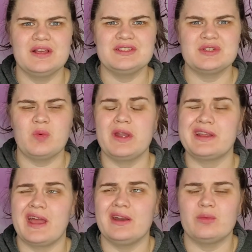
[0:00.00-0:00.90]
this one
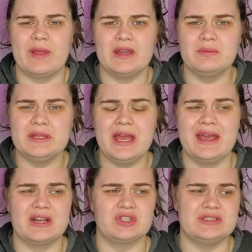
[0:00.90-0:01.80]
kind of randomly. I
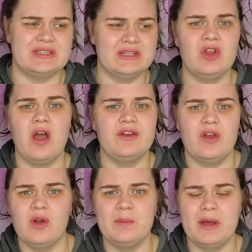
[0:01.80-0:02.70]
actually did not
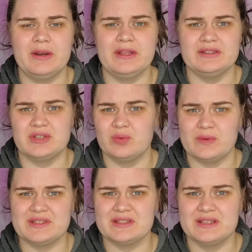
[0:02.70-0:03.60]
know about it until
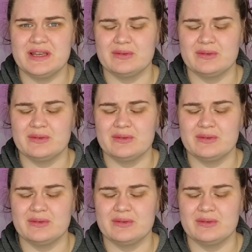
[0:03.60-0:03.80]
recently.